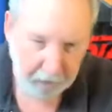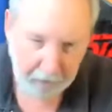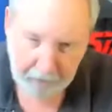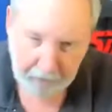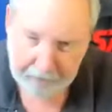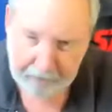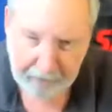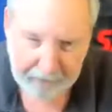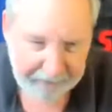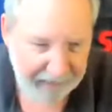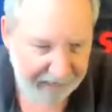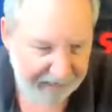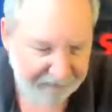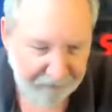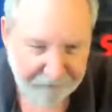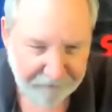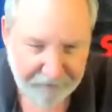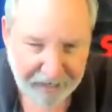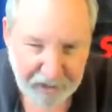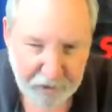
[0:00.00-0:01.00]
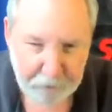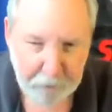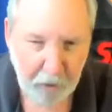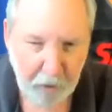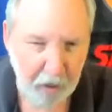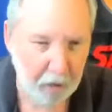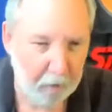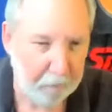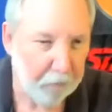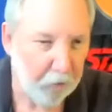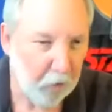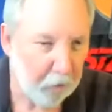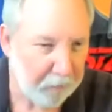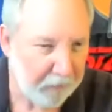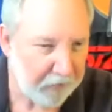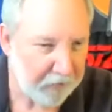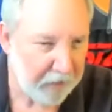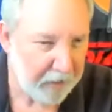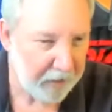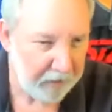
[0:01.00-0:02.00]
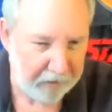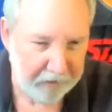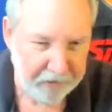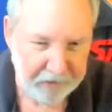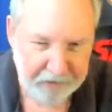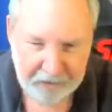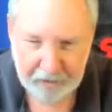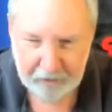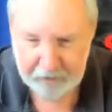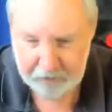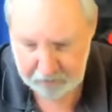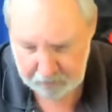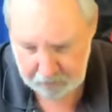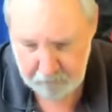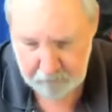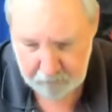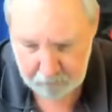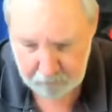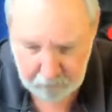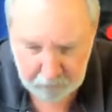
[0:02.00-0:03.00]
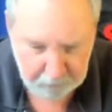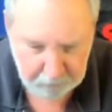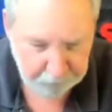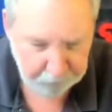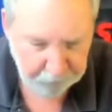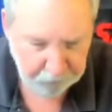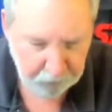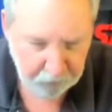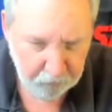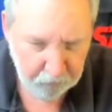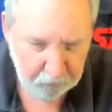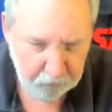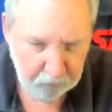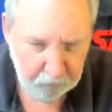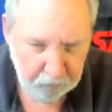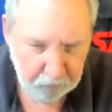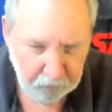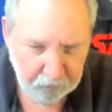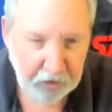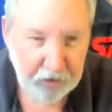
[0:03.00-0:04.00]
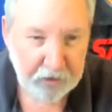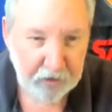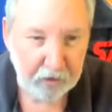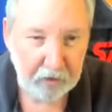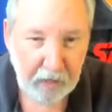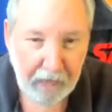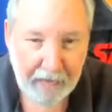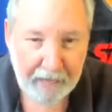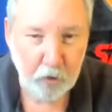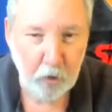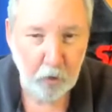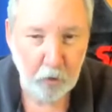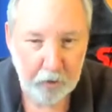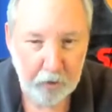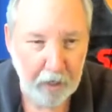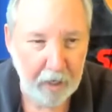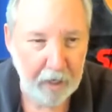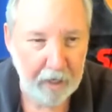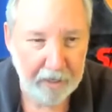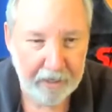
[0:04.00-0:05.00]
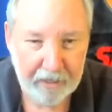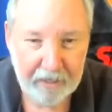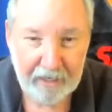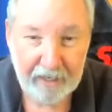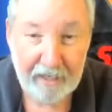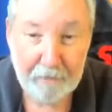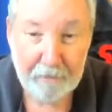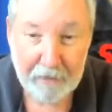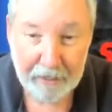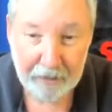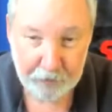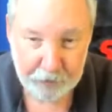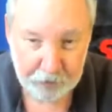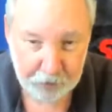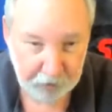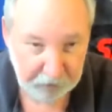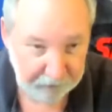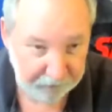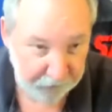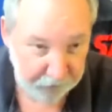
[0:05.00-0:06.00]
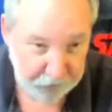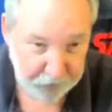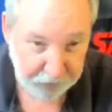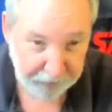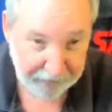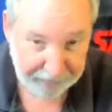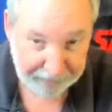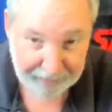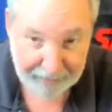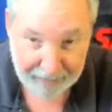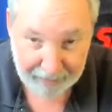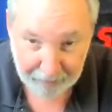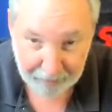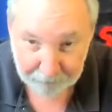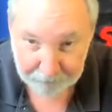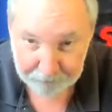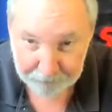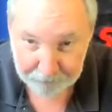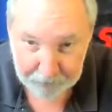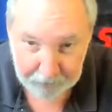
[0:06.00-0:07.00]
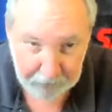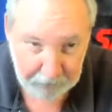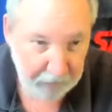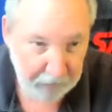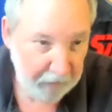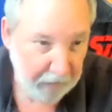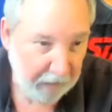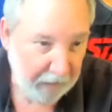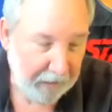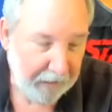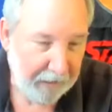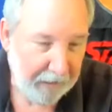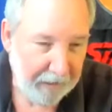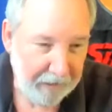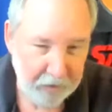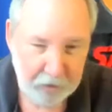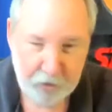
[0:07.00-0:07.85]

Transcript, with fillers: I got kind of a facepalm moment there that says, there's a lot going on in email servers right now. Uh,